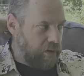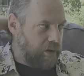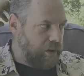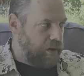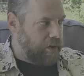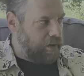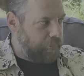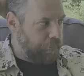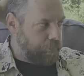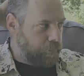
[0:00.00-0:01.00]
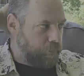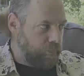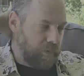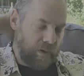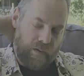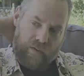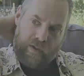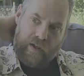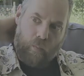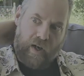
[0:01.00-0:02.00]

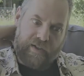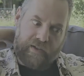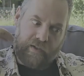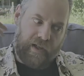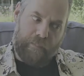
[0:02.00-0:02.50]
Like, why didn't he